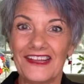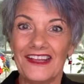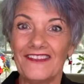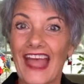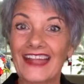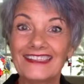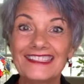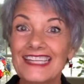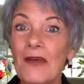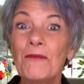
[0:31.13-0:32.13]
that
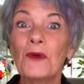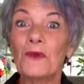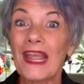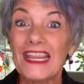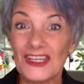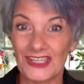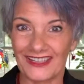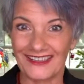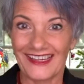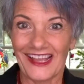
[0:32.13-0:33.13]

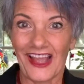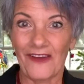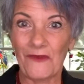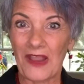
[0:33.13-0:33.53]
separation of